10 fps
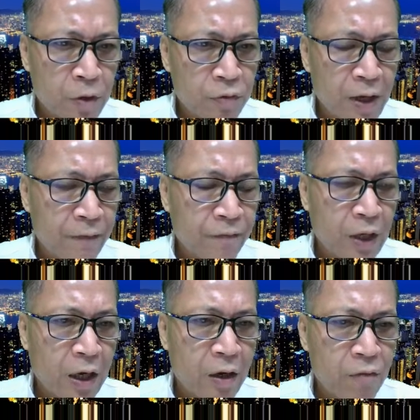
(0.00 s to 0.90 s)
you have
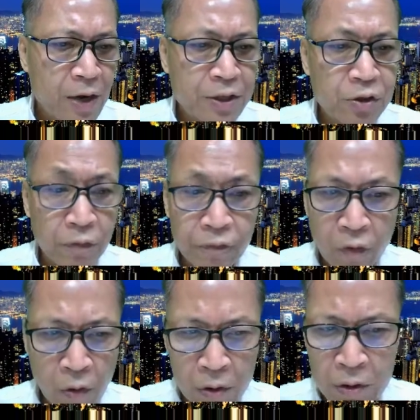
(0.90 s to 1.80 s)
raised the
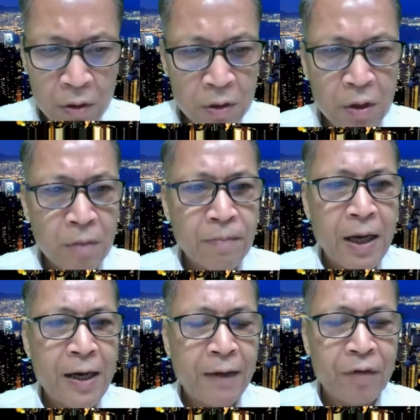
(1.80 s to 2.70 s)
floor by
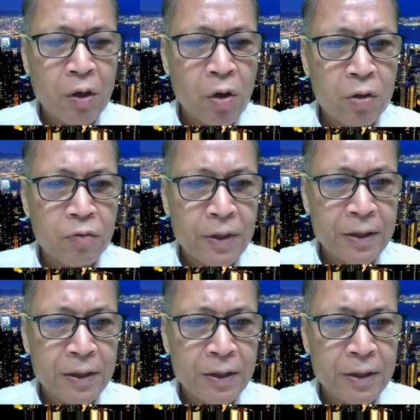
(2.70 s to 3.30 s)
live concrete